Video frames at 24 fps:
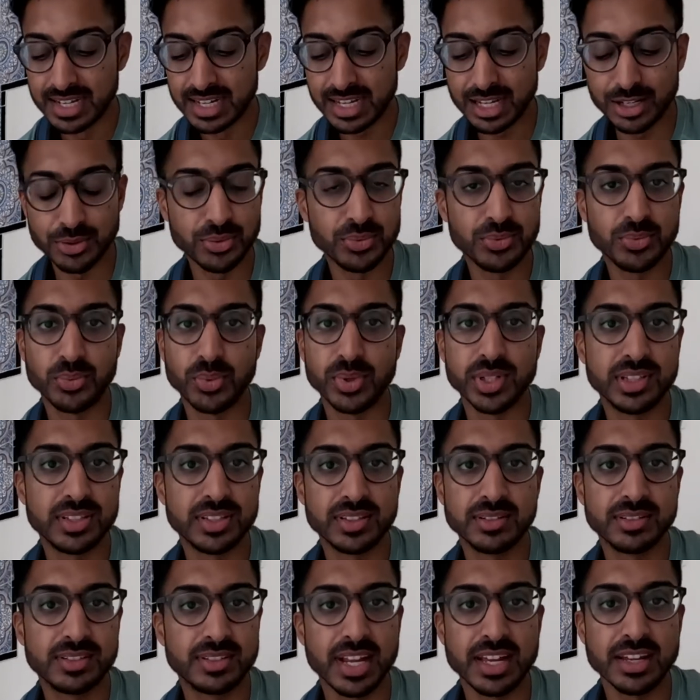It was
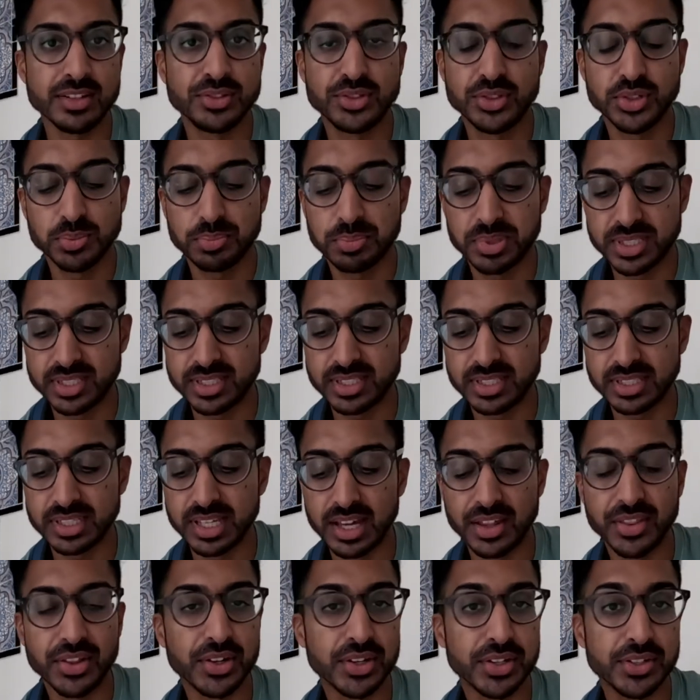staying too put
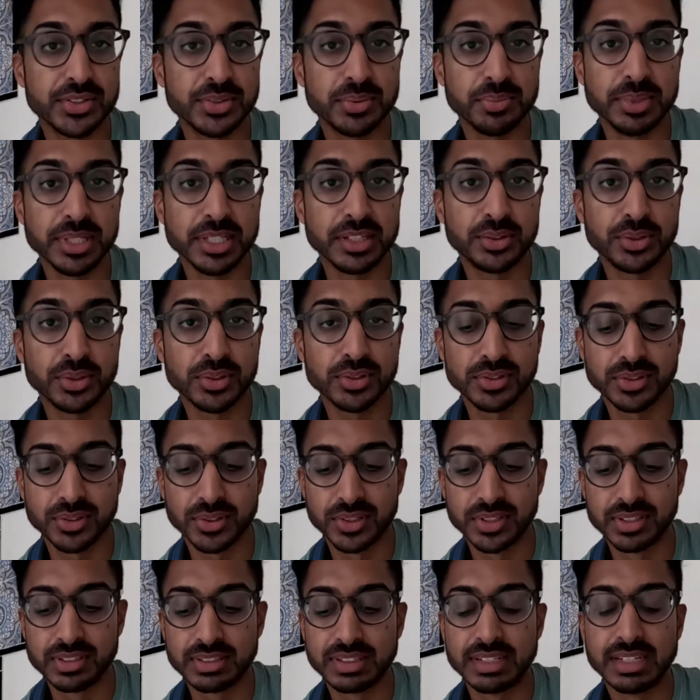together to be
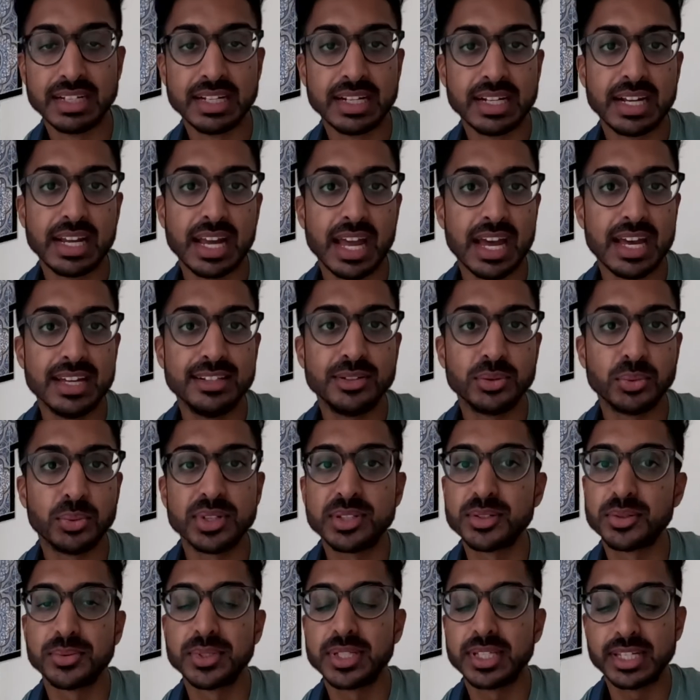couscous, and it
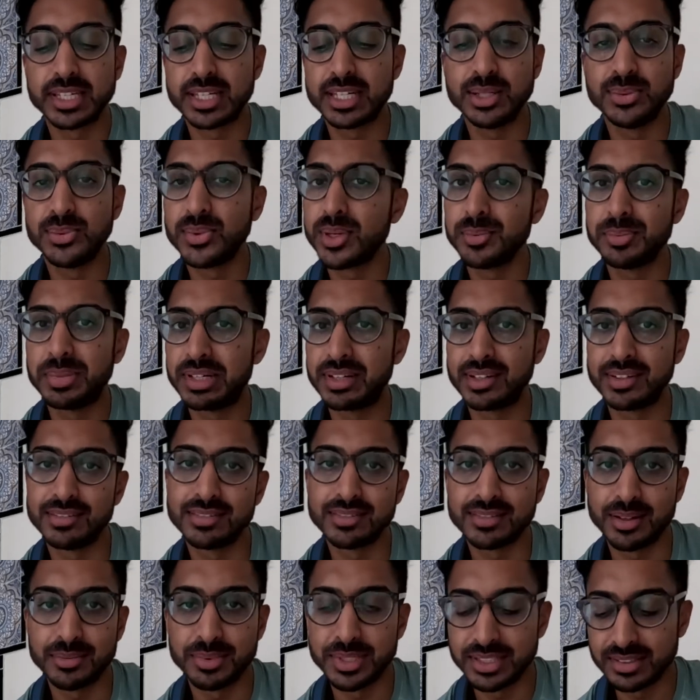wasn't really quinoa, because,
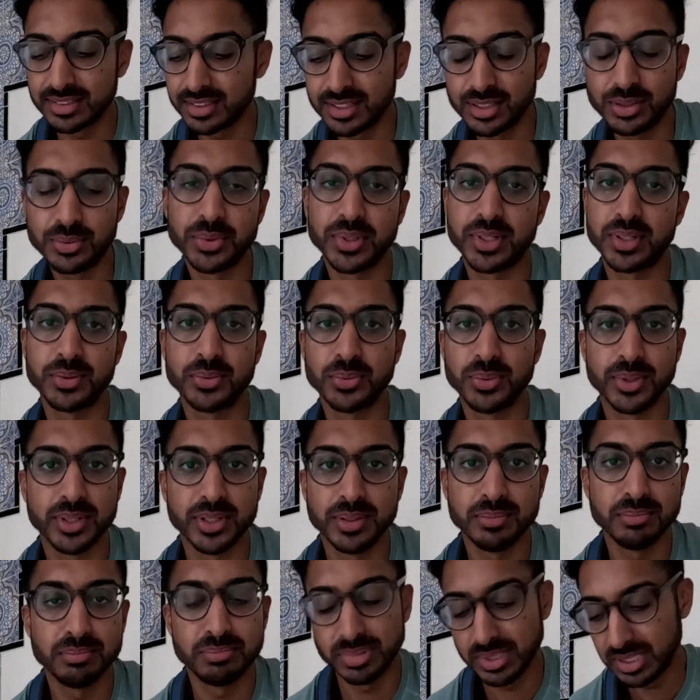I mean, quinoa
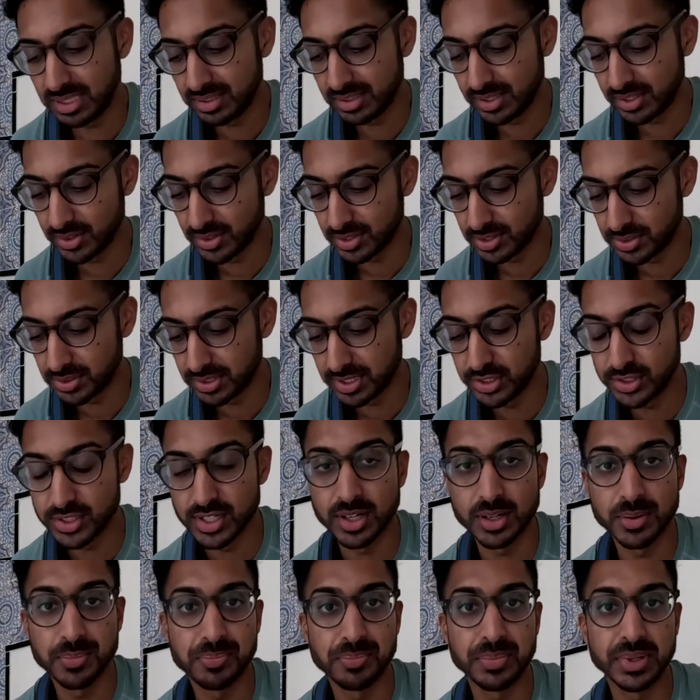wouldn't be here in
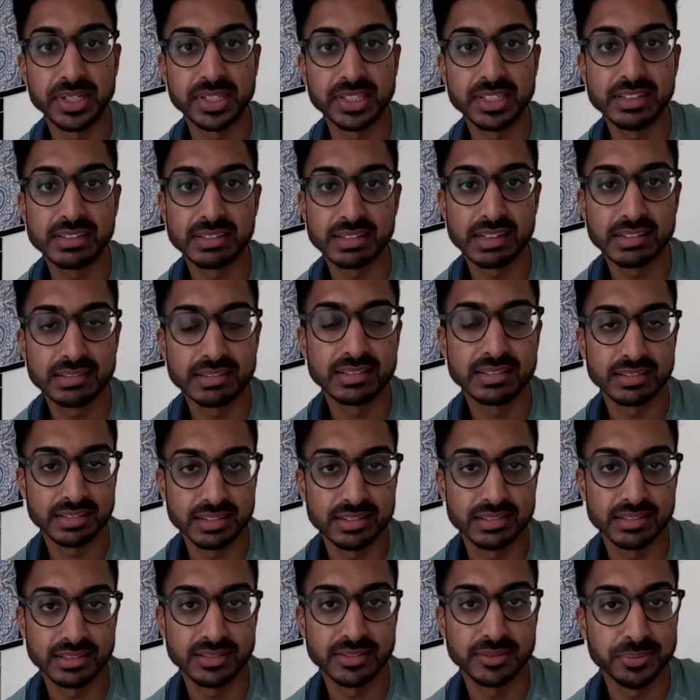Tunisia, but he says
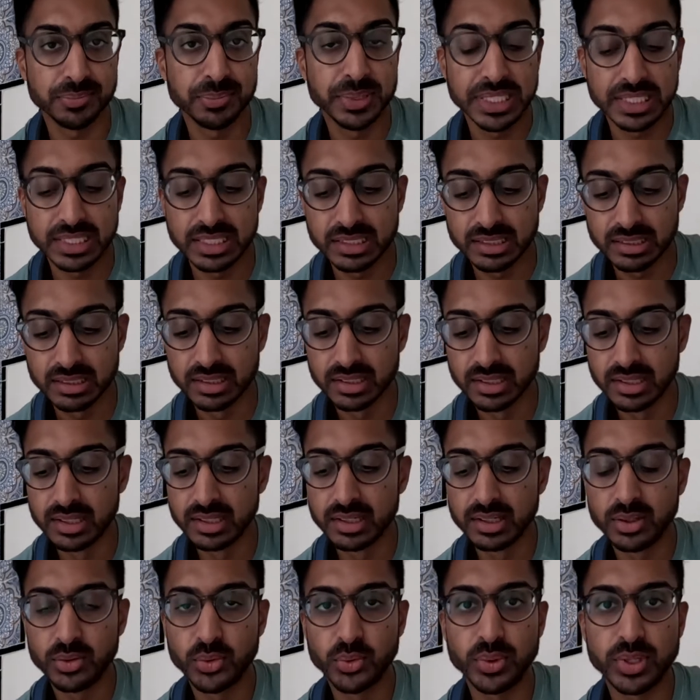it's smeed,
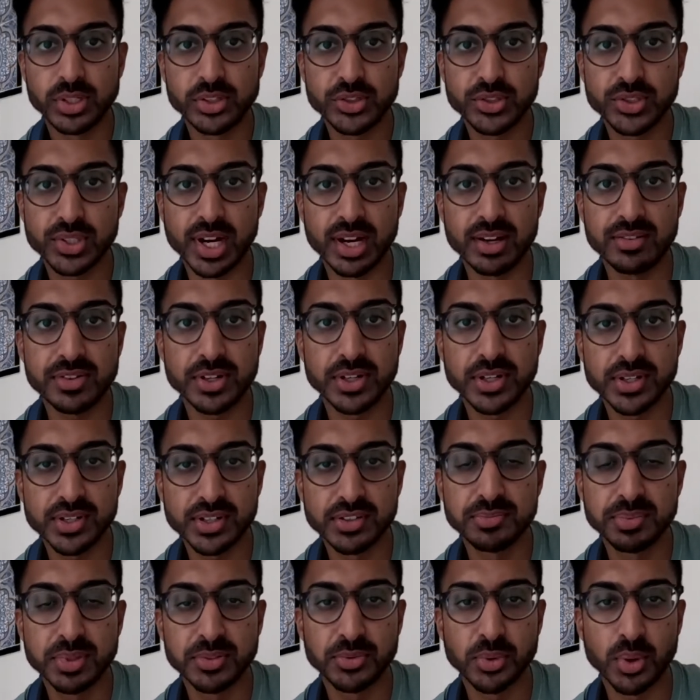which I've heard
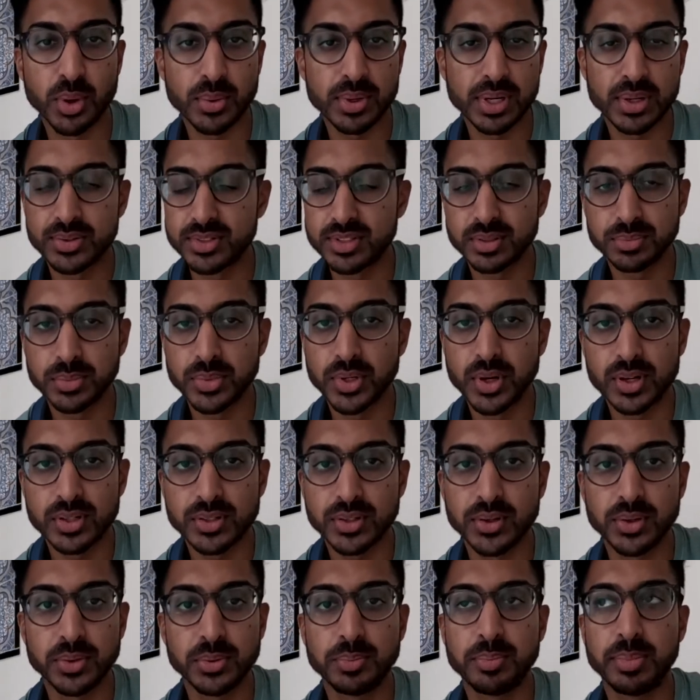of before when I was in
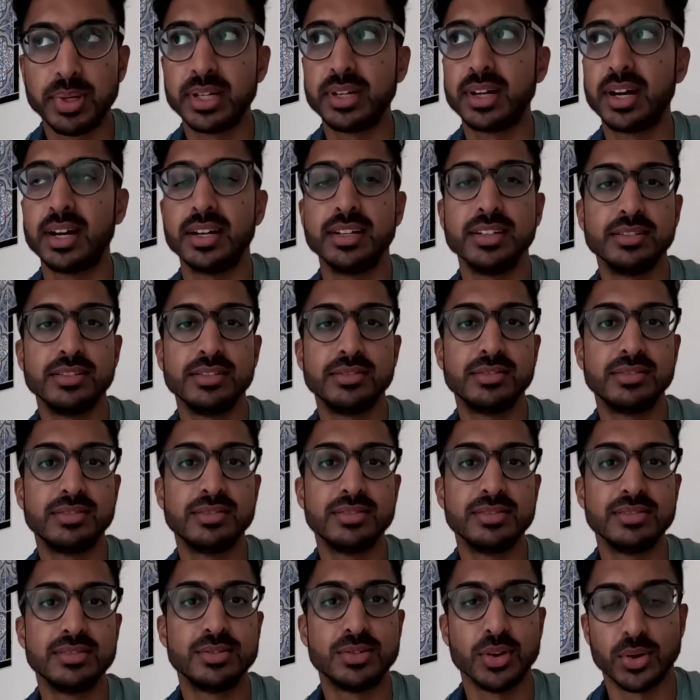Morocco, but I
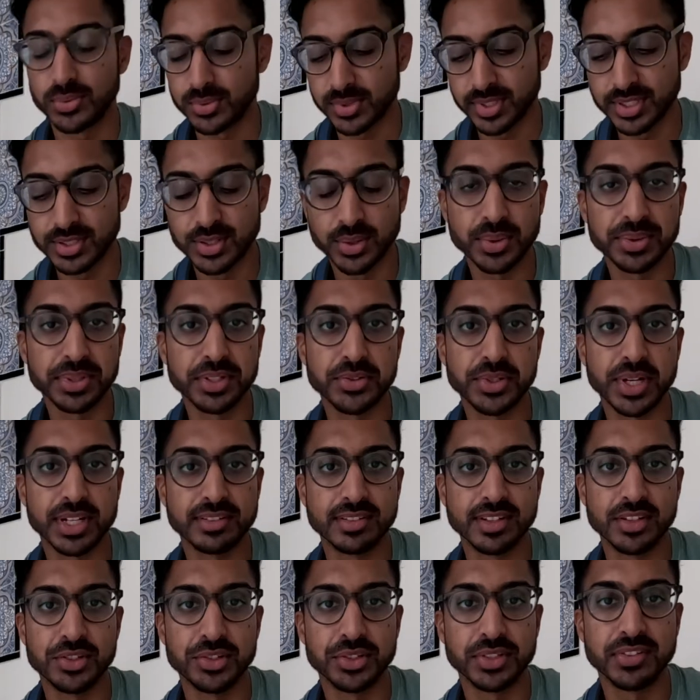don't really know what the
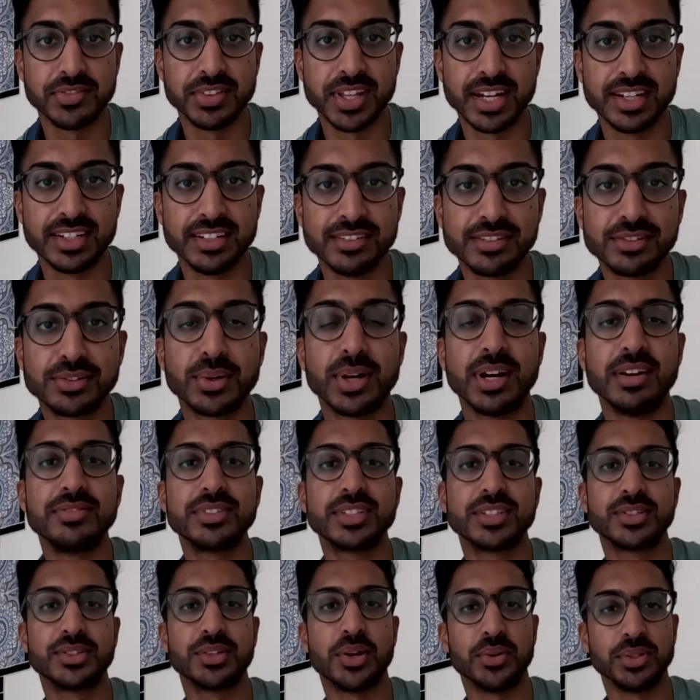translation of that is, so I have
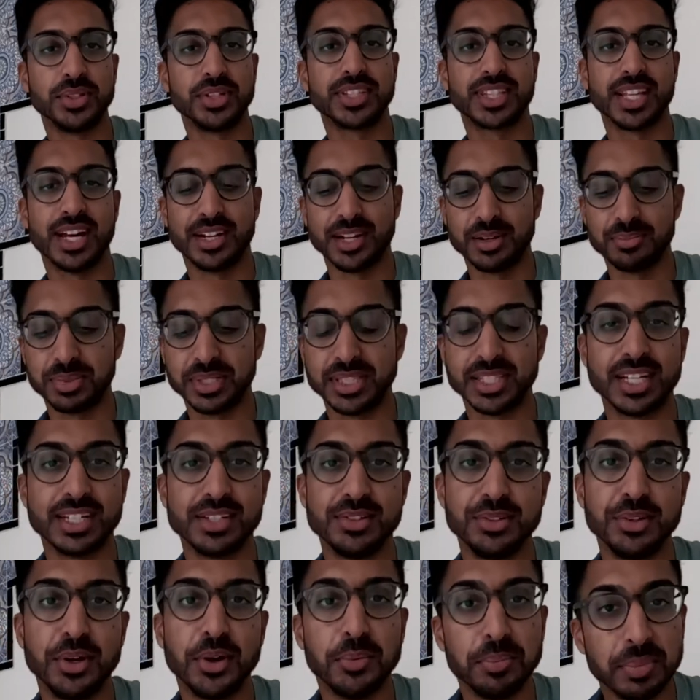to go look that up and let you
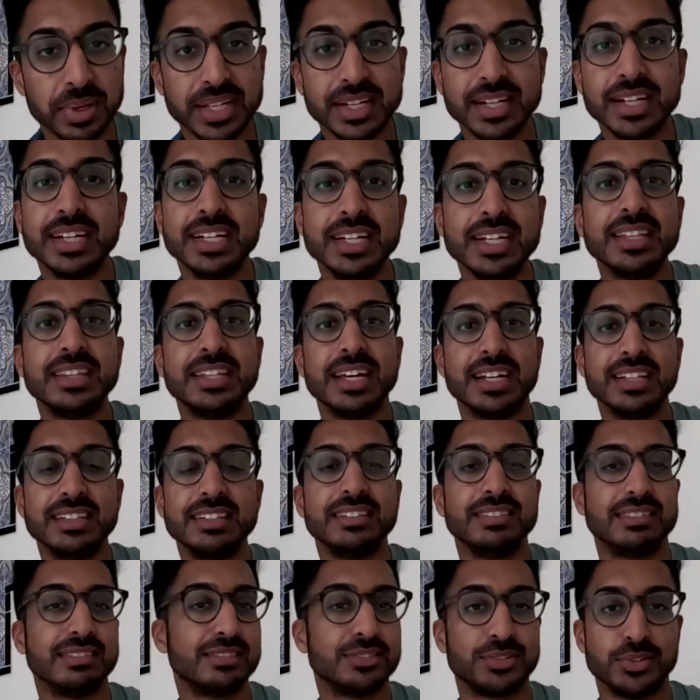know. But that
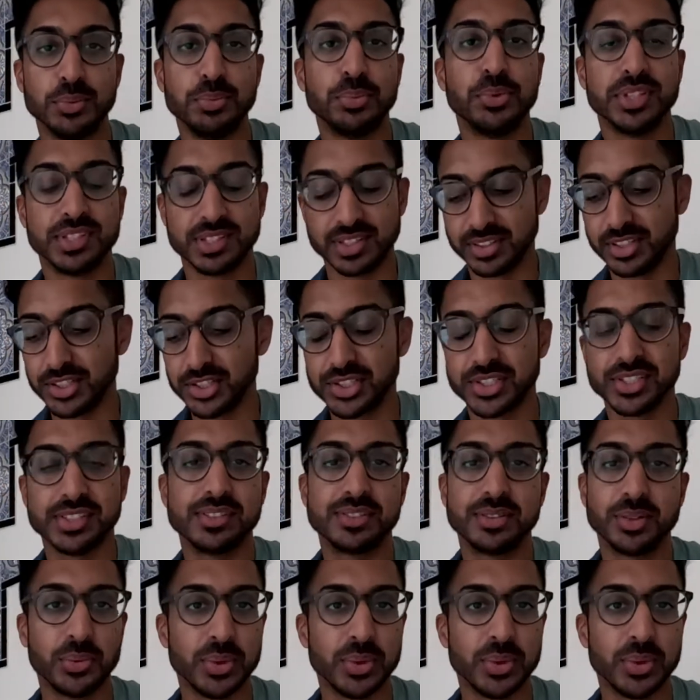soup was delicious. The